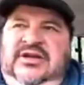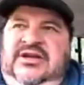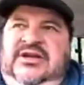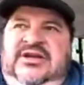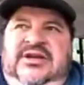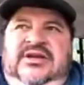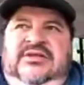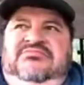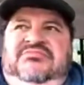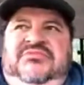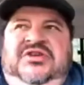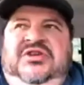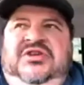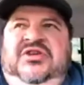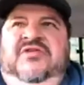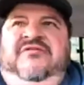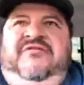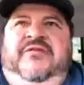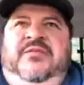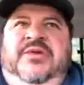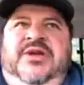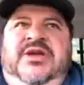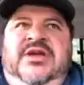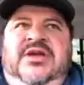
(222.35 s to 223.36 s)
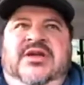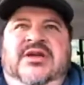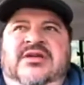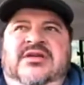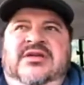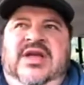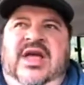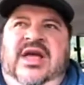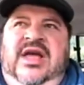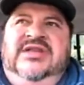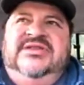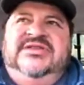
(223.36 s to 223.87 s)
And, you know, for me,
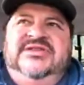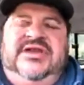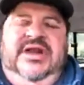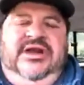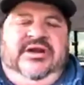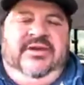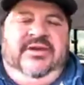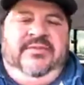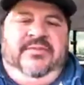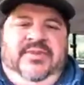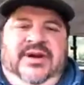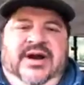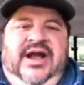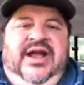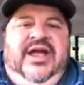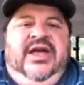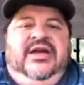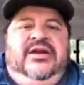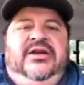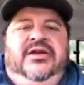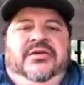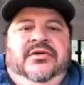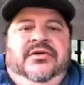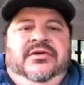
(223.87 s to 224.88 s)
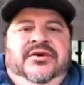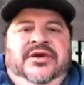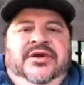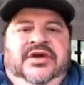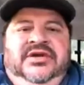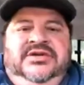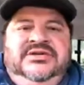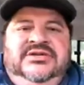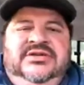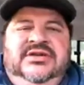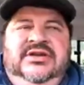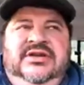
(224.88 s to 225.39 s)
yeah, it's scary, but I had other
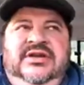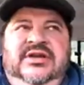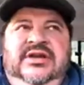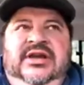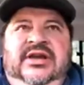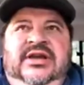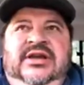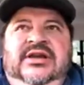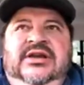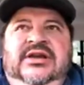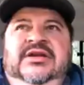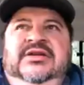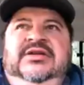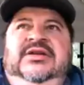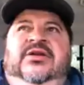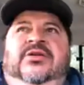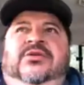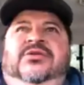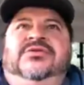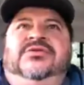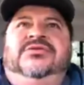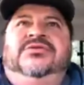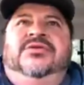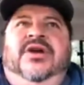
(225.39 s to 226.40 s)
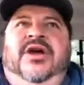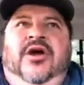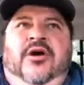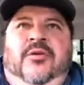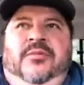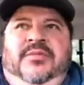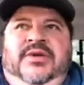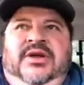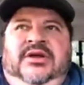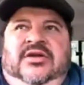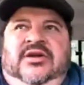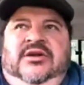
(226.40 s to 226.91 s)
things that also
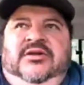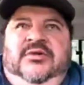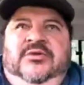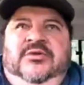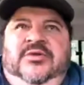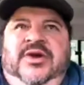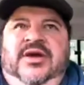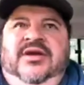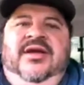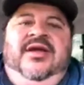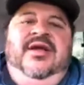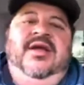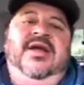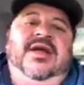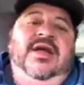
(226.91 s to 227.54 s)
helped me along the way.